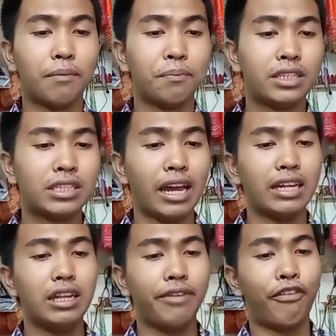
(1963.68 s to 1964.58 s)

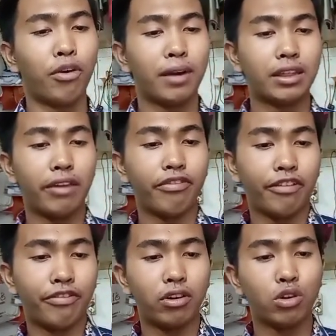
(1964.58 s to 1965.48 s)
Beside the formative
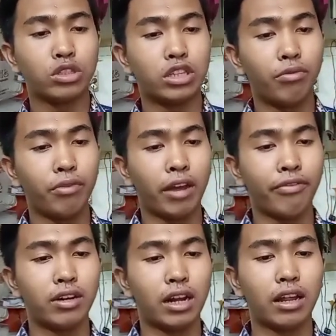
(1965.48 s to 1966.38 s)
evaluation, we
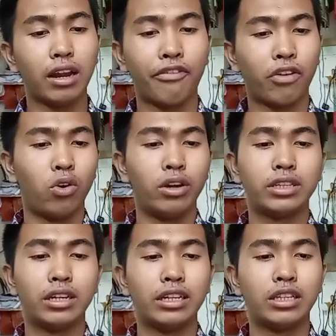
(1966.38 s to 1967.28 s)
have another
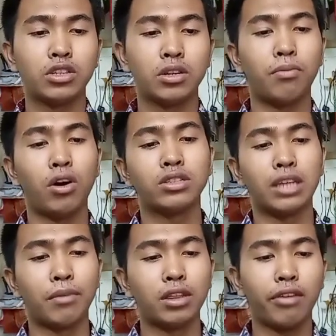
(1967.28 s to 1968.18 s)
evaluation. It is about
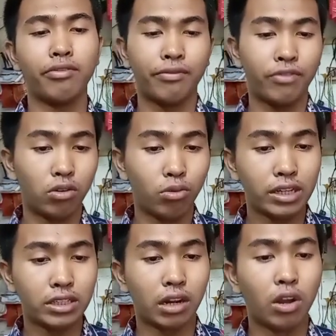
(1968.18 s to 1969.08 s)
summative
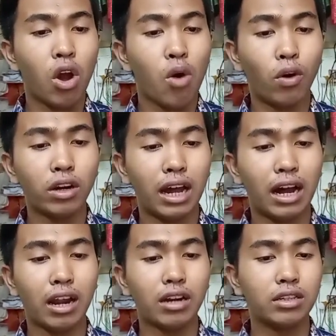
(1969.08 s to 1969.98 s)
evaluation. What
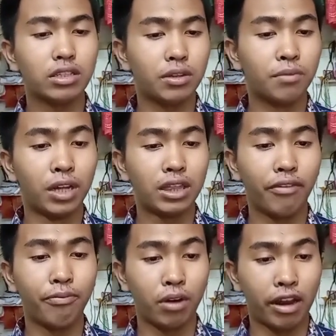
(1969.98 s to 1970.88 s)
are the
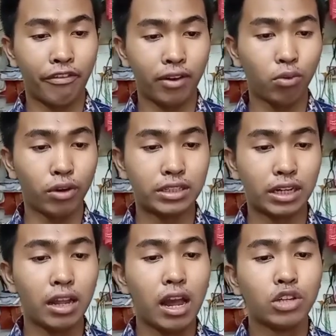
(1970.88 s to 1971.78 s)
summative
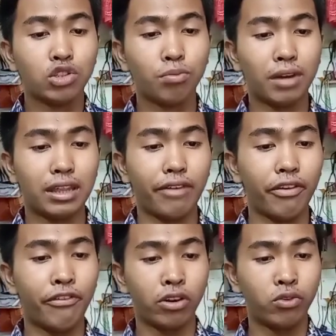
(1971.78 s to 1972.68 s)
evaluation? Summative
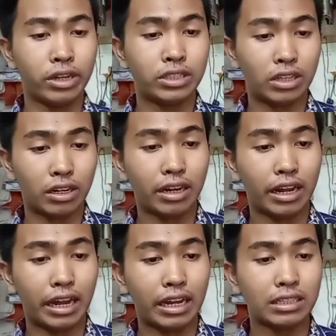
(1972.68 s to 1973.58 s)
evaluation
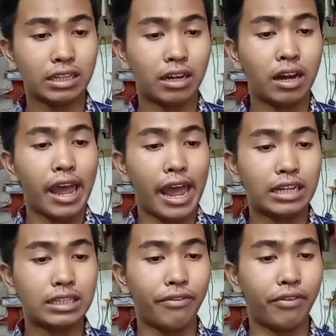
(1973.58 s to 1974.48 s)
is a
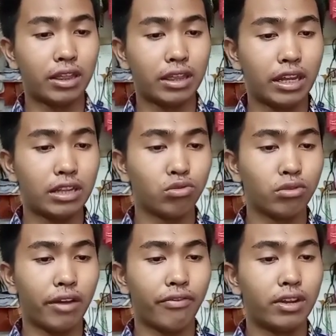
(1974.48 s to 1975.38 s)
activity to
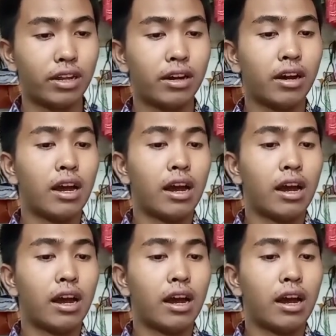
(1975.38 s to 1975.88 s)
give the